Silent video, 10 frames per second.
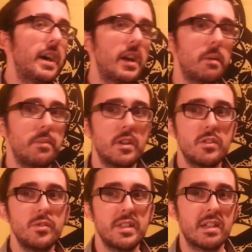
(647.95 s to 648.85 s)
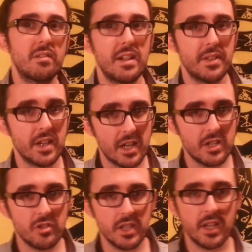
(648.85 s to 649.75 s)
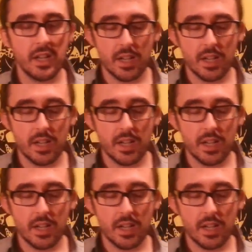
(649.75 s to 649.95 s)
that up. They're doing that around the country.